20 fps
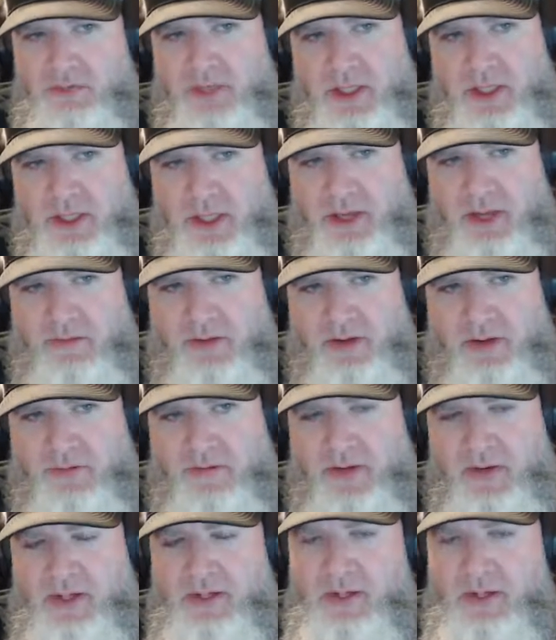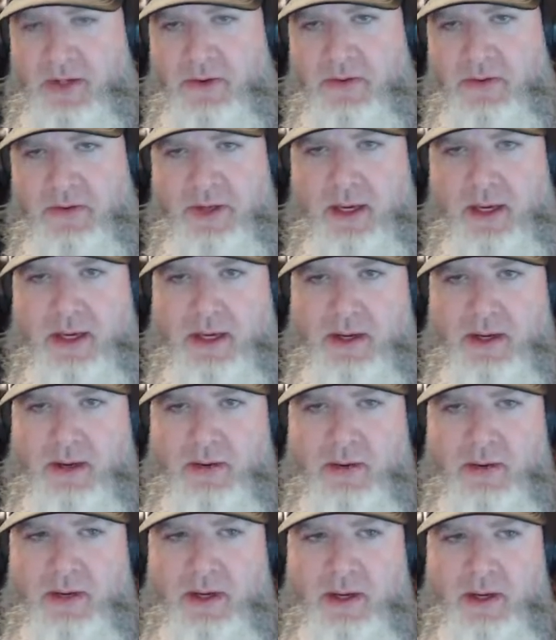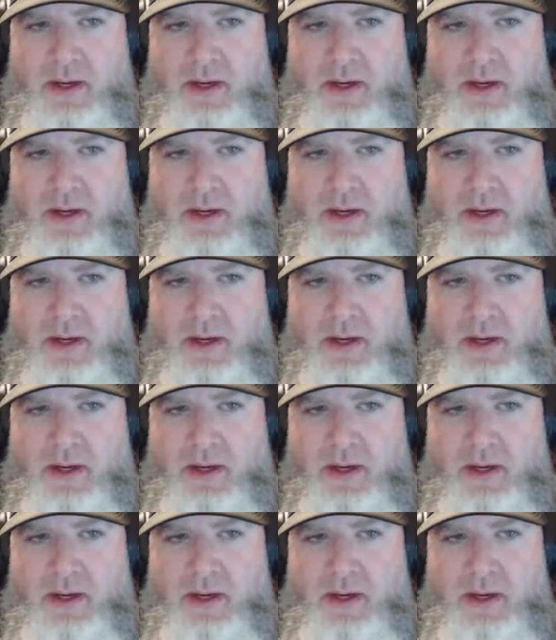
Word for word: Much love, Ildefonso. Thank you.